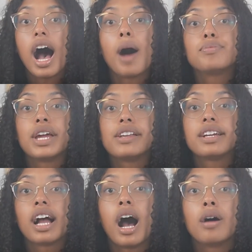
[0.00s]

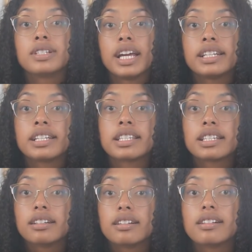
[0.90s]
updating outdated
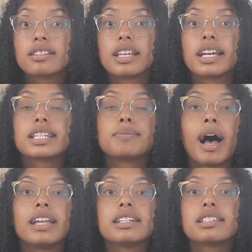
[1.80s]
skills,
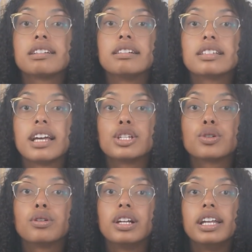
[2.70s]
expanding skill sets,
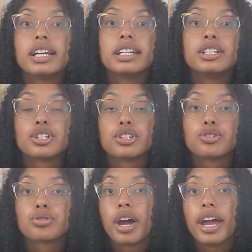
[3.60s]
or learning an
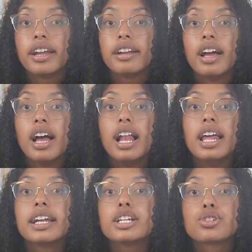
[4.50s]
additional trade.
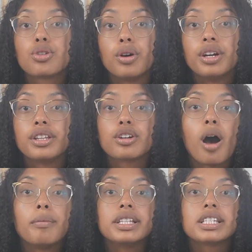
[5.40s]
Let us know in the
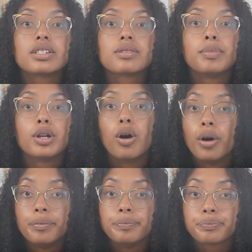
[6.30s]
comments
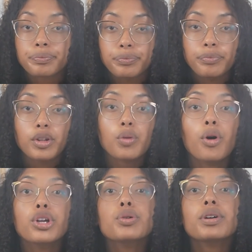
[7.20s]
below
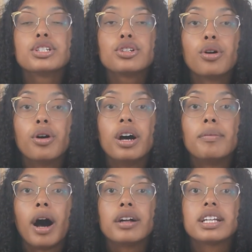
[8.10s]
what you want to know
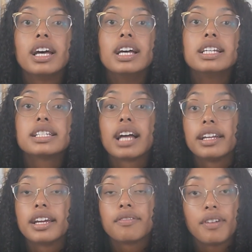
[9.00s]
about
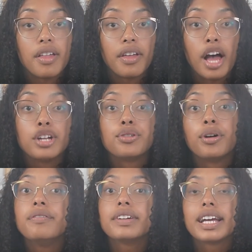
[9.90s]
studying further, and
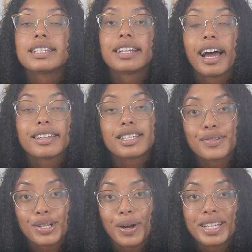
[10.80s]
don't forget to like this
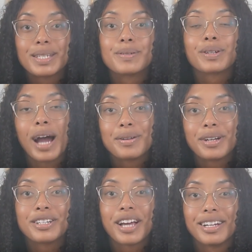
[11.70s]
video and subscribe
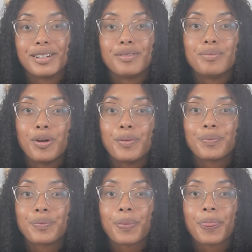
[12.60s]
to our channel for more.
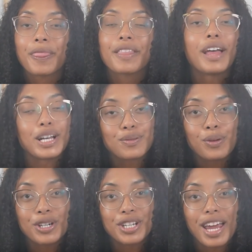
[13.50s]
Thanks
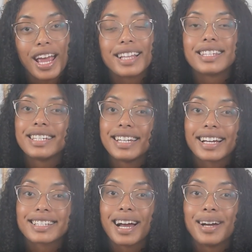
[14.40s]
for watching and see you
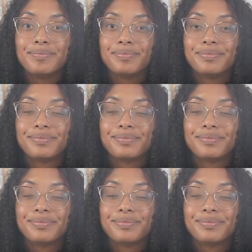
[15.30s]
next time.